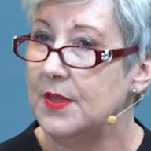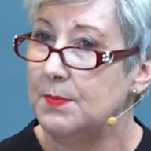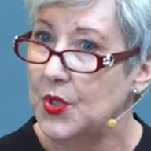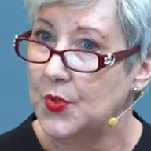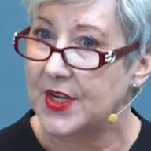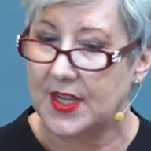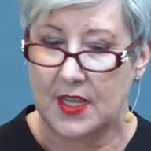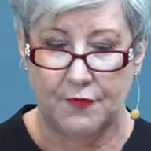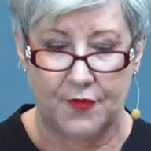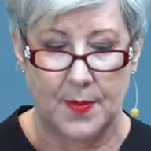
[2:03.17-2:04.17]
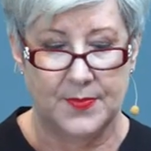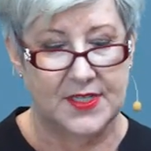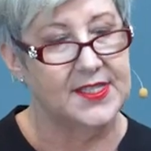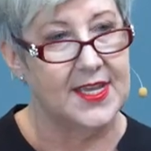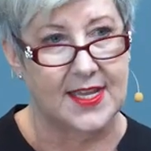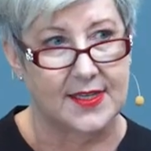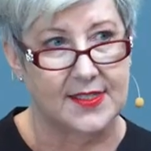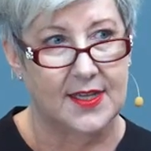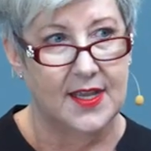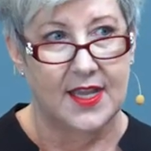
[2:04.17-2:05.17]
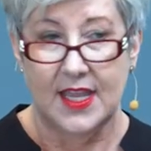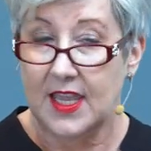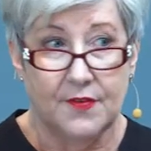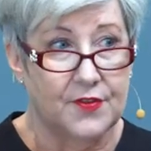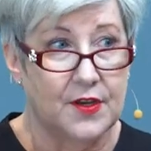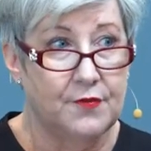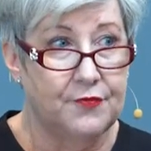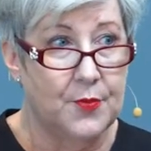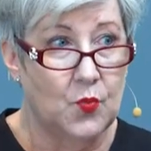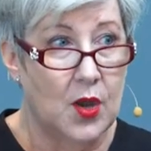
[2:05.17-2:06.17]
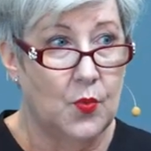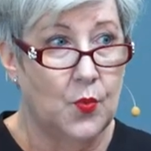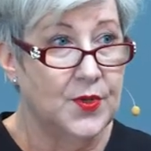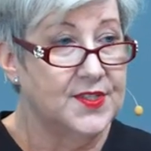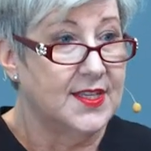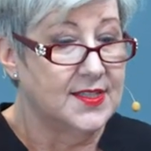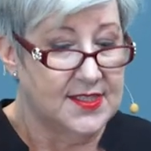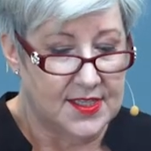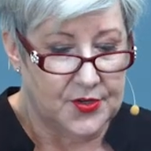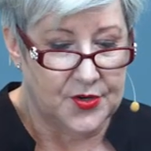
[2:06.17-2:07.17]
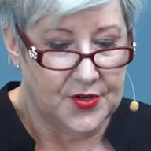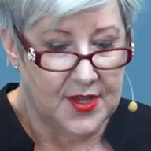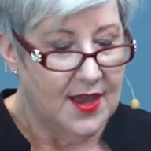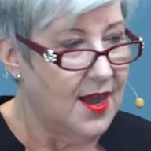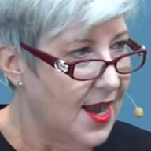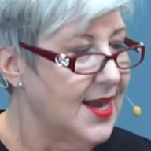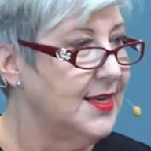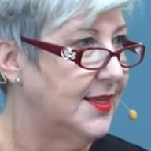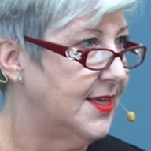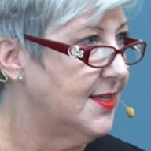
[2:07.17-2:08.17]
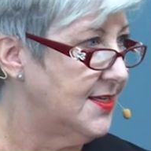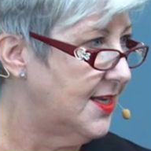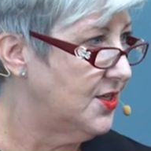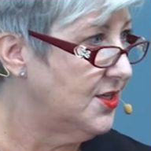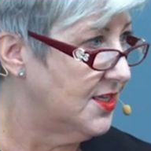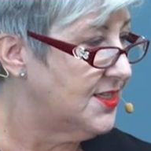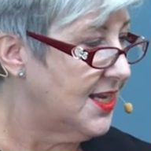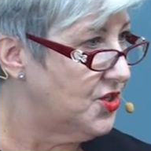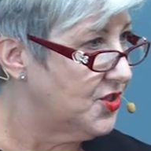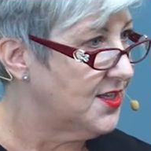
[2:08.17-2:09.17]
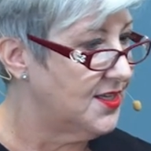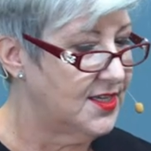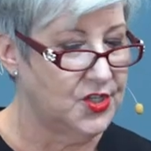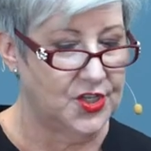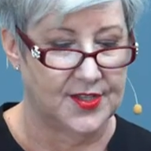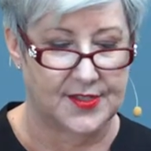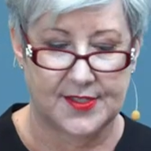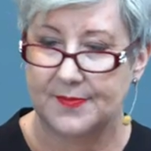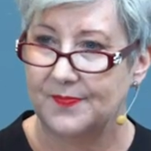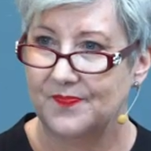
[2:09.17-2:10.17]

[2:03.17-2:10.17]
immunity from disease, even from what was considered highly contagious conditions.